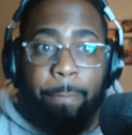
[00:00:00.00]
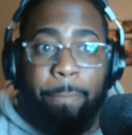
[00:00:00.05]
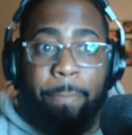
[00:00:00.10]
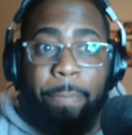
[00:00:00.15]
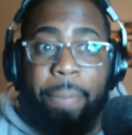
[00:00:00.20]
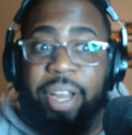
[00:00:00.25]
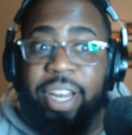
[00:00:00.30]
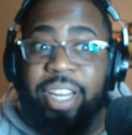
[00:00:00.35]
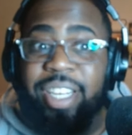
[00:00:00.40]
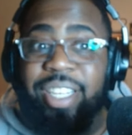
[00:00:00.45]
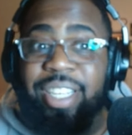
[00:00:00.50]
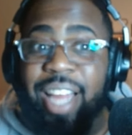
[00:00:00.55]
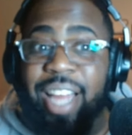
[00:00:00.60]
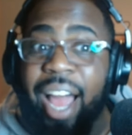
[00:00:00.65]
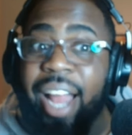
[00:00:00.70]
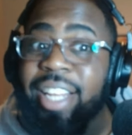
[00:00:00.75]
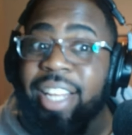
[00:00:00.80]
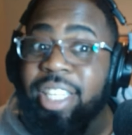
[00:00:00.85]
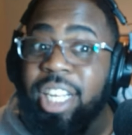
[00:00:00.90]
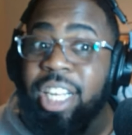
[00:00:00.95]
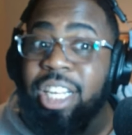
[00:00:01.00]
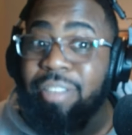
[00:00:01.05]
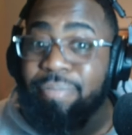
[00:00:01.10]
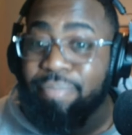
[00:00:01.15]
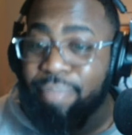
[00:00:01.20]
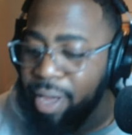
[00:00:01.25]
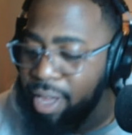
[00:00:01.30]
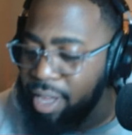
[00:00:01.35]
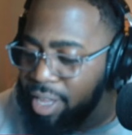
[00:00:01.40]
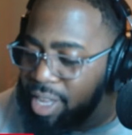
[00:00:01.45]
But it's not just
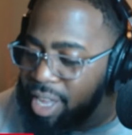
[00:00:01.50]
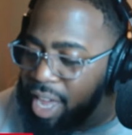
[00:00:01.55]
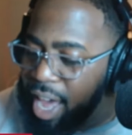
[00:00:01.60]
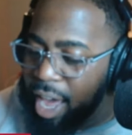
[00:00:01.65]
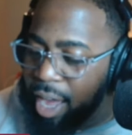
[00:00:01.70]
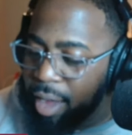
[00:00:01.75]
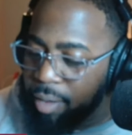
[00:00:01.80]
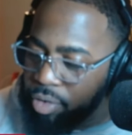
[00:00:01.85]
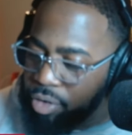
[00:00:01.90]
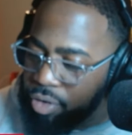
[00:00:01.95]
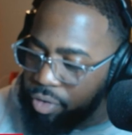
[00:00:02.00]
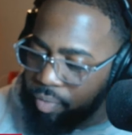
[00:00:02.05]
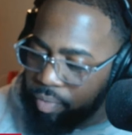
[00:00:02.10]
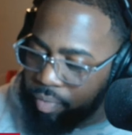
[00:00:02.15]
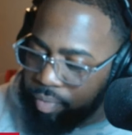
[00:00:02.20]
big games.